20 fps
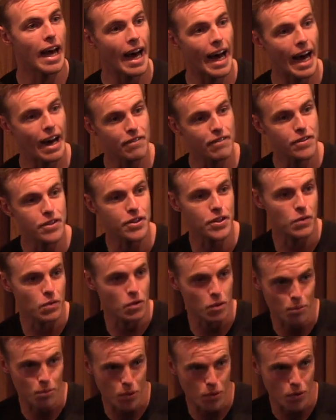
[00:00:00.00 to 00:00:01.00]
after you were
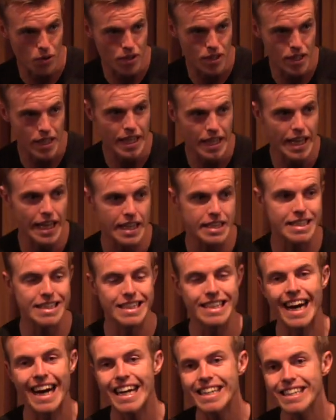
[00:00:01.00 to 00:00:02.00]
born. It's
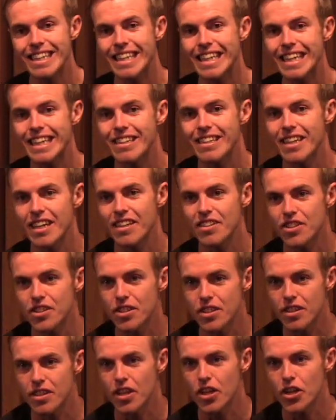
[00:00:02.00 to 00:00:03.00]
not the
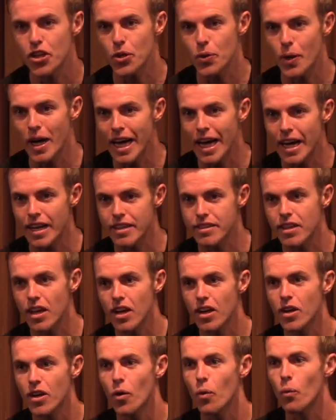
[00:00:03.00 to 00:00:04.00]
intention you had
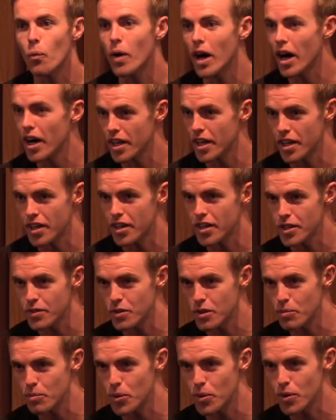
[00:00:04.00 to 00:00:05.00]
why you
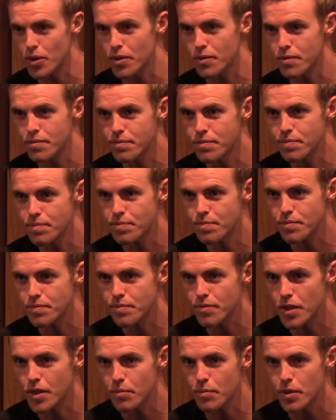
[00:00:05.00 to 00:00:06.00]
were born,
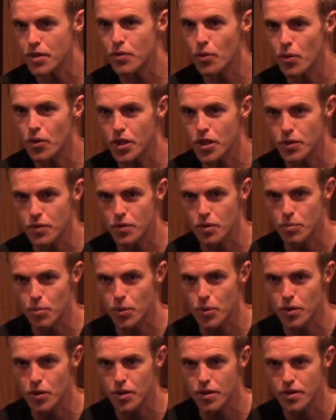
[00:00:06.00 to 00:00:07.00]
before you were
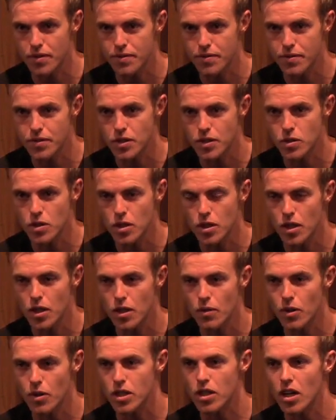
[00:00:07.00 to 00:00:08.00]
born,
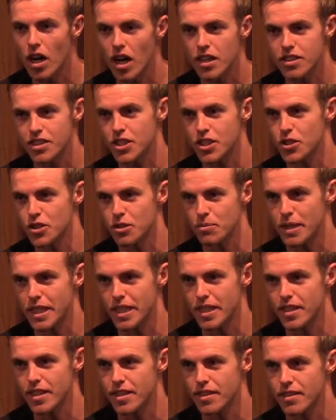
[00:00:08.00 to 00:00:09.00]
what caused you to be
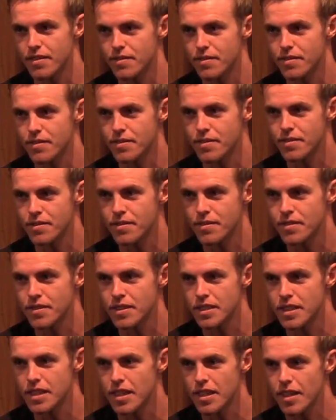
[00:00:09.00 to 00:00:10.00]
here.
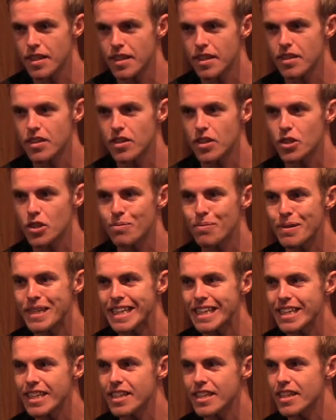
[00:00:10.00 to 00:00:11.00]
They're
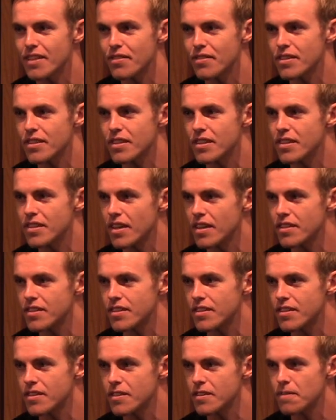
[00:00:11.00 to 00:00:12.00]
completely different
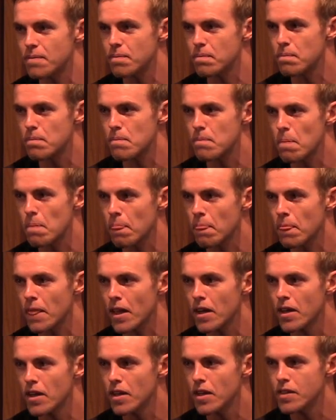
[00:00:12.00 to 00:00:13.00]
intentions.
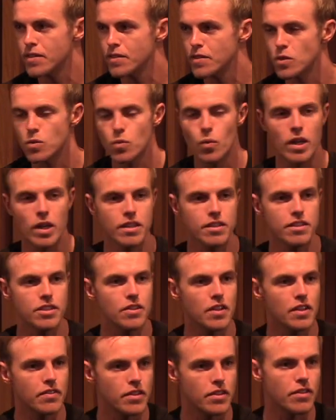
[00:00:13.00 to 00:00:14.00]
One is
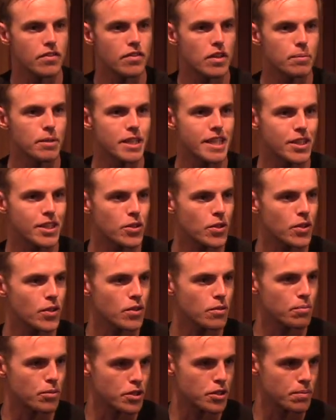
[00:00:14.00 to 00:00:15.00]
driven from an eternal
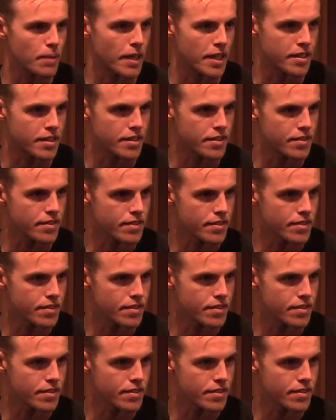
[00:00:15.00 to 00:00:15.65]
perspective,